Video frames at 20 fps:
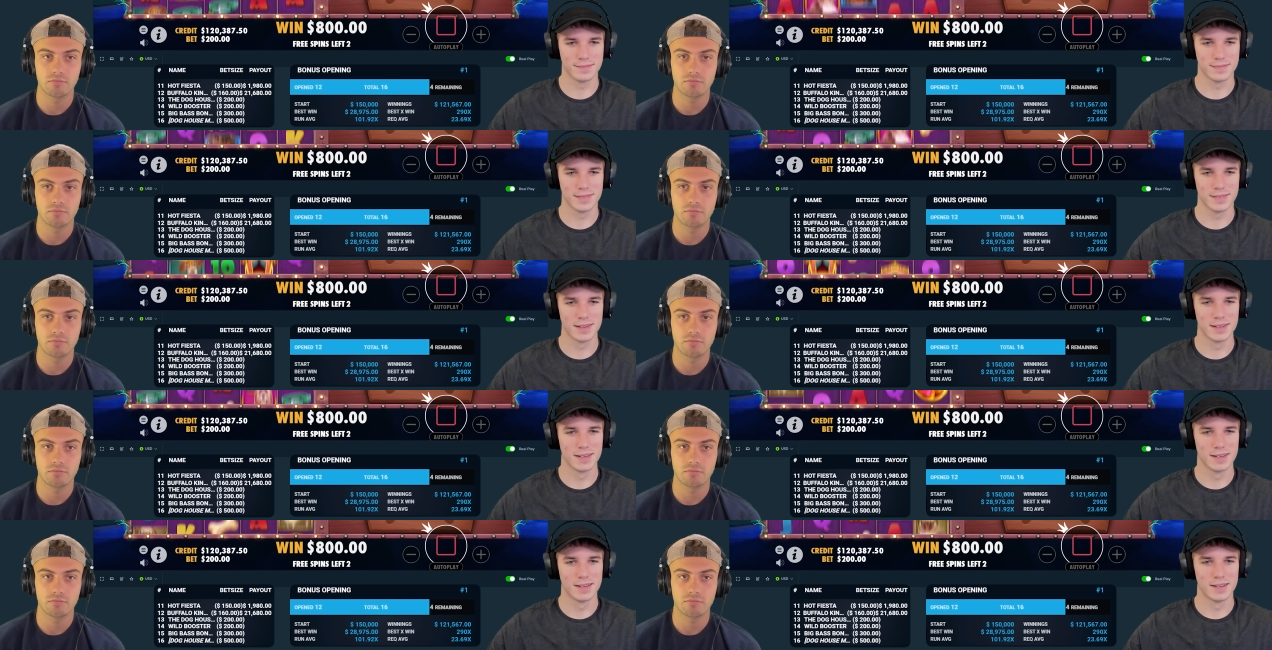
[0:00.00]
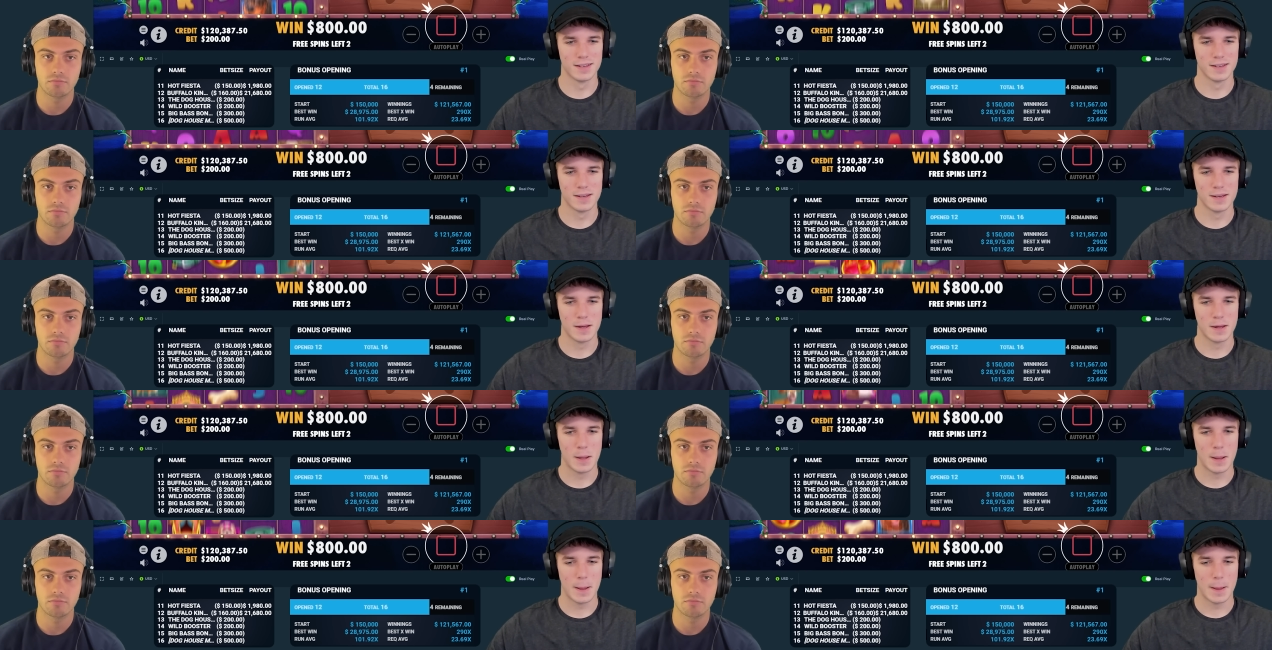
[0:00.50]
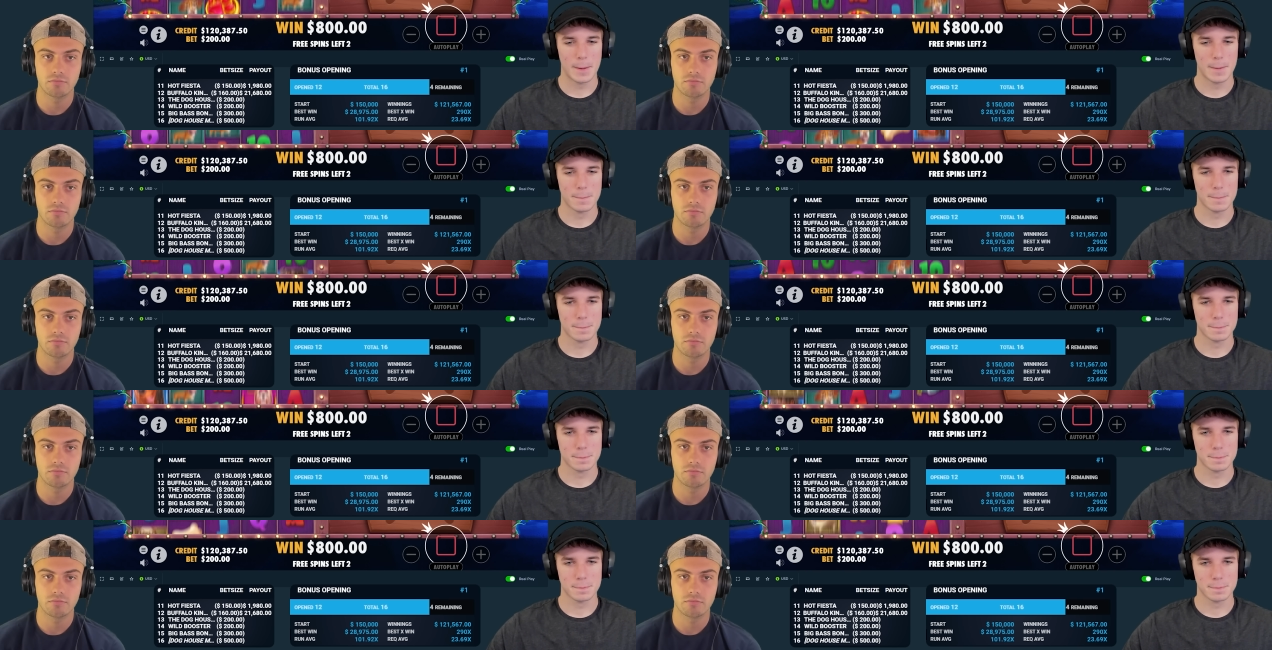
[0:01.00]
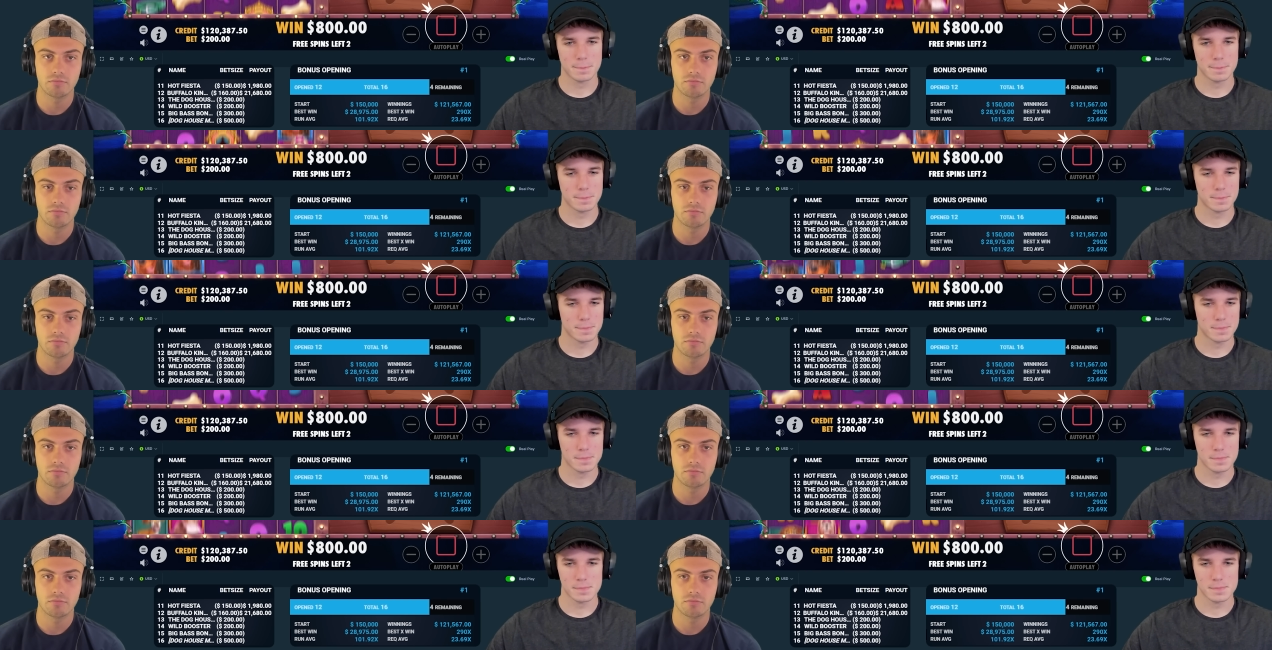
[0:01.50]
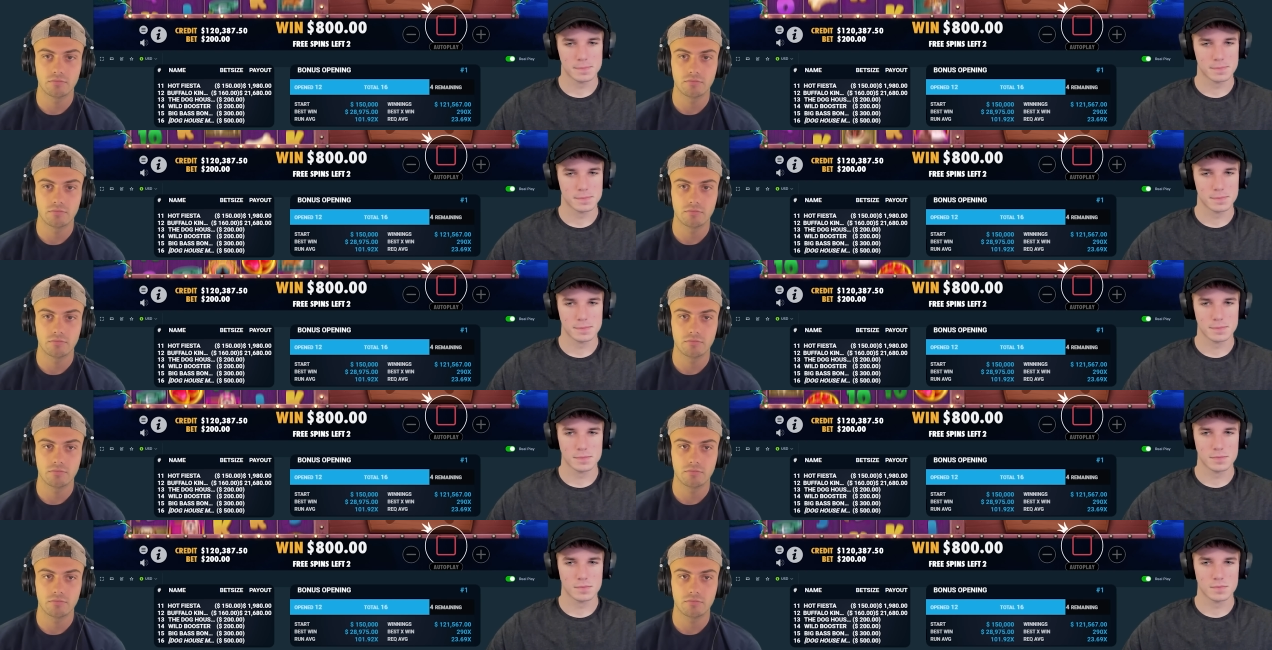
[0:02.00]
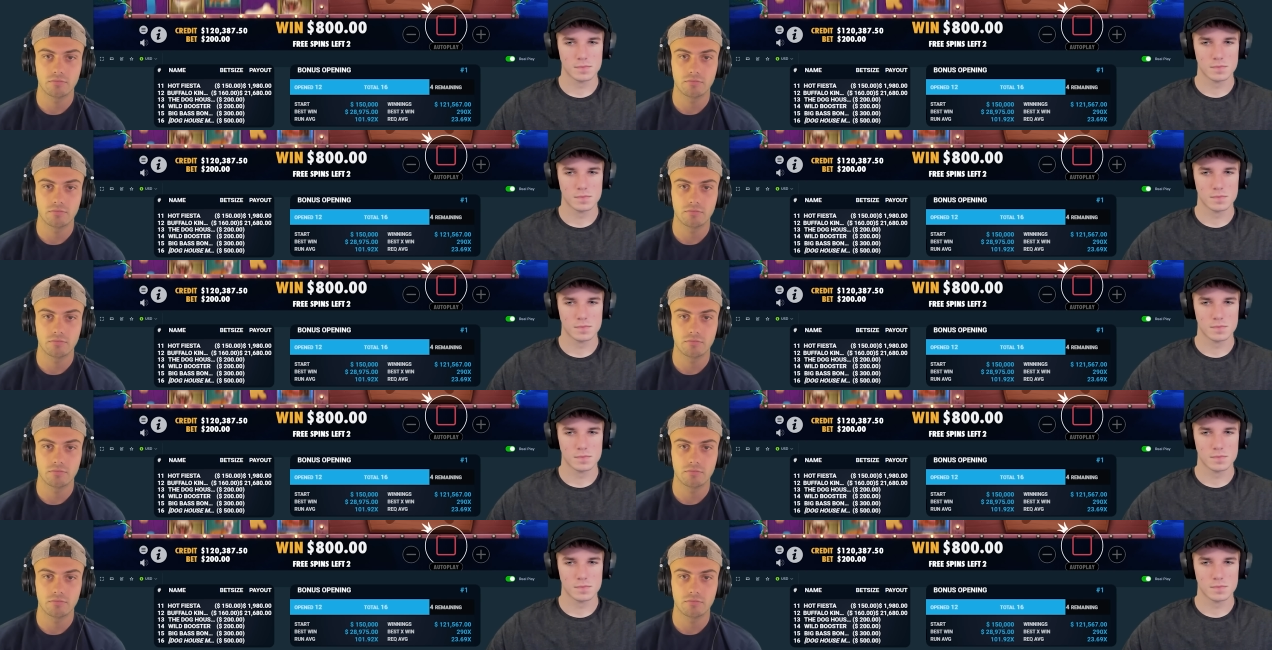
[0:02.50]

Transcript: Nobody speaks.